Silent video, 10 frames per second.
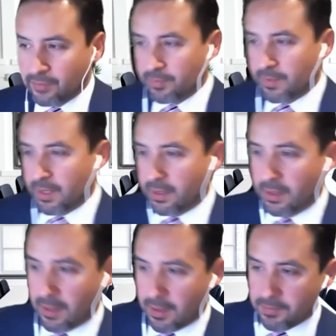
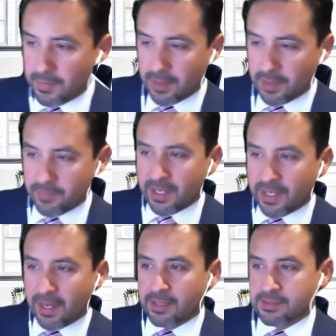everybody. I'm
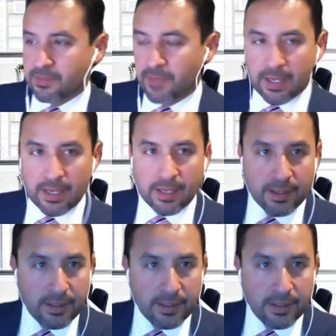Micael Estremera.